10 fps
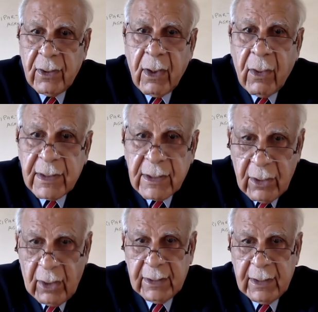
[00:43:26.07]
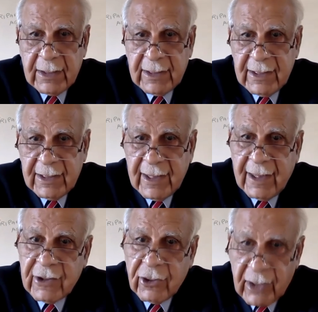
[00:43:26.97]
No, it's not as easy
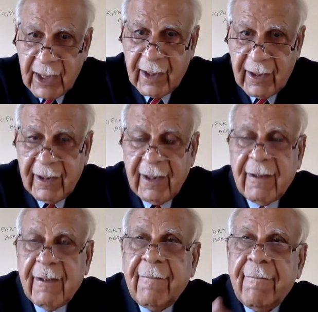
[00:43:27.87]
as you think it is.